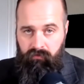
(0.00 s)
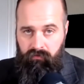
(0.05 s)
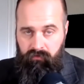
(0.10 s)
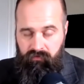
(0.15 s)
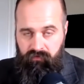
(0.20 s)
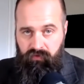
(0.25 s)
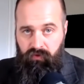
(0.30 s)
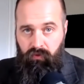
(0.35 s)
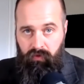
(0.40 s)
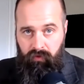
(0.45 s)

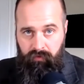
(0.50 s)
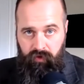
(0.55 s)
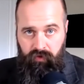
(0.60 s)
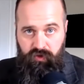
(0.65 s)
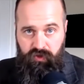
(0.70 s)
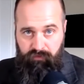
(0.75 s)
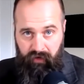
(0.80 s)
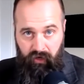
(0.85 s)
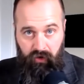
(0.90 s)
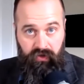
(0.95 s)
for a woman
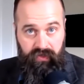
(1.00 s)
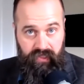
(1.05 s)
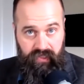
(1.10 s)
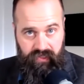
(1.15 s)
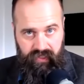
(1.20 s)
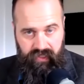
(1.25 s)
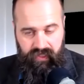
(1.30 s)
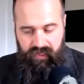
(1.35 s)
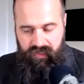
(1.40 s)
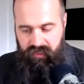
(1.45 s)
who's apparently
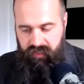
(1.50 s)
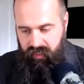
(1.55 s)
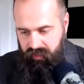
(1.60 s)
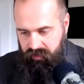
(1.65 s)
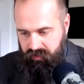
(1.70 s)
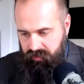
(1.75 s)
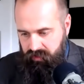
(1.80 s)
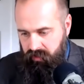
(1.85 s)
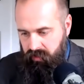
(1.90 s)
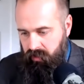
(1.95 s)
seeing
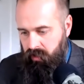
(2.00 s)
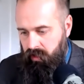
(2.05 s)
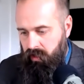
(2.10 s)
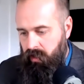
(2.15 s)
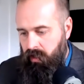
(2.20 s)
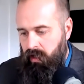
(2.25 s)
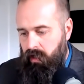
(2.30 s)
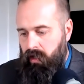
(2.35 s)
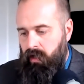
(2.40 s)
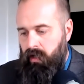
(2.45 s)
saints.
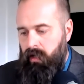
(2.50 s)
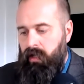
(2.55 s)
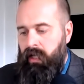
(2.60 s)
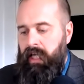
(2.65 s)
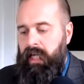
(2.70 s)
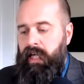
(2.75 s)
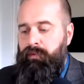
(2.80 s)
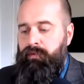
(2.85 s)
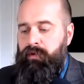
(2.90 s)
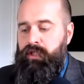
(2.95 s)

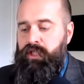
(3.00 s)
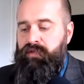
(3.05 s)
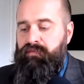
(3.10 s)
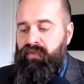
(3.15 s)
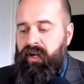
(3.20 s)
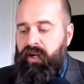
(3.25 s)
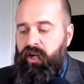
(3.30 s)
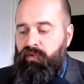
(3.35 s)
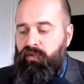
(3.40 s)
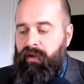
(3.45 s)
He would
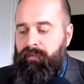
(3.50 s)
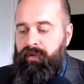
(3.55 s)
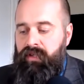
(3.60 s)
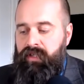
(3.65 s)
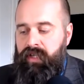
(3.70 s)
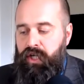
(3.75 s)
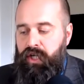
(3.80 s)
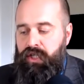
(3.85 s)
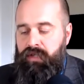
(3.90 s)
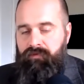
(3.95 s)
spread her
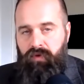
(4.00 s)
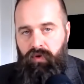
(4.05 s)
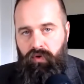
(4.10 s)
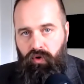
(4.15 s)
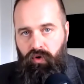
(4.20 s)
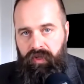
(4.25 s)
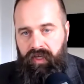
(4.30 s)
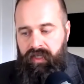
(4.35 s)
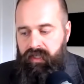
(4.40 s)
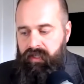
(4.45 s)
reputation for
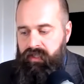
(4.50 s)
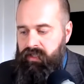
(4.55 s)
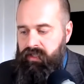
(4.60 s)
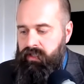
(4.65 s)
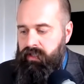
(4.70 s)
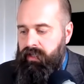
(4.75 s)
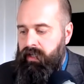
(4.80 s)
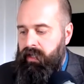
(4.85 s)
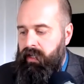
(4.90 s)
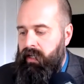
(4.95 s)

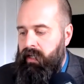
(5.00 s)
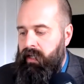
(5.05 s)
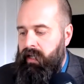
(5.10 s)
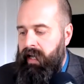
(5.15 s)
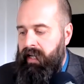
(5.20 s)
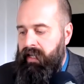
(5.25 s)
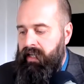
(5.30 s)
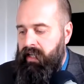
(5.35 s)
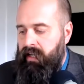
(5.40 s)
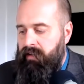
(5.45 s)
holiness
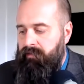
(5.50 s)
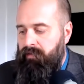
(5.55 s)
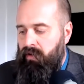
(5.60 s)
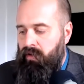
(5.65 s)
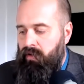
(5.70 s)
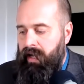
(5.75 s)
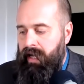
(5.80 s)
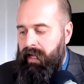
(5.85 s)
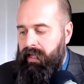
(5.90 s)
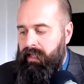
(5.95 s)
and give
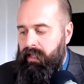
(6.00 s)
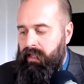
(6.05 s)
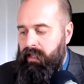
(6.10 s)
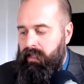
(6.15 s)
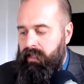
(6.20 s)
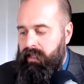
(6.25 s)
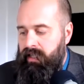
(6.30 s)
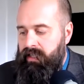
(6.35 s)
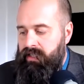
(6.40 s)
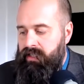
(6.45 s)
her at
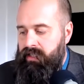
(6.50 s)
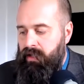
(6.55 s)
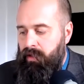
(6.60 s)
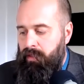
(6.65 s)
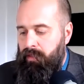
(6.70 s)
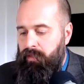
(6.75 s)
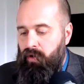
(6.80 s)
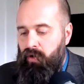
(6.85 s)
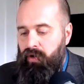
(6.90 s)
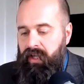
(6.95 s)
least
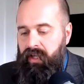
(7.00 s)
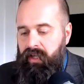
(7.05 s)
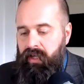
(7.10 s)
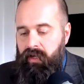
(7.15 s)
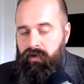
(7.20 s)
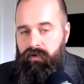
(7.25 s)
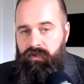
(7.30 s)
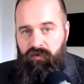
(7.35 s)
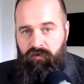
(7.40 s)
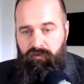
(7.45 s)
30
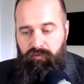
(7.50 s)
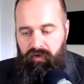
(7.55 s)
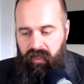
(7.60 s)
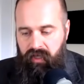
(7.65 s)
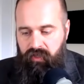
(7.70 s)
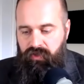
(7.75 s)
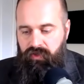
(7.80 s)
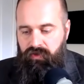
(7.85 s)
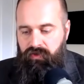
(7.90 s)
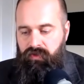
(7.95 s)
years of
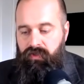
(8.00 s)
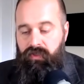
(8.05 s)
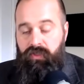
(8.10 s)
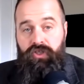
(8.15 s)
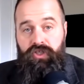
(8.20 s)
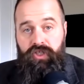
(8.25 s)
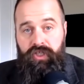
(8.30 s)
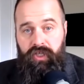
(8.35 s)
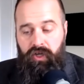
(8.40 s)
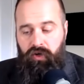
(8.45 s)
pleasures.
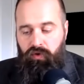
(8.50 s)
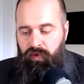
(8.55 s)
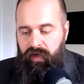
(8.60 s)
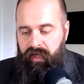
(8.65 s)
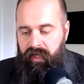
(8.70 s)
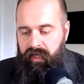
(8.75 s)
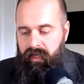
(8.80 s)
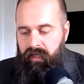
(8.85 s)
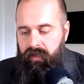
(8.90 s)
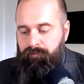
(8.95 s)
She
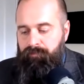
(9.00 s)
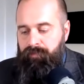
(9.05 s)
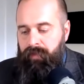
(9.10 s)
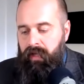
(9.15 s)
agreed,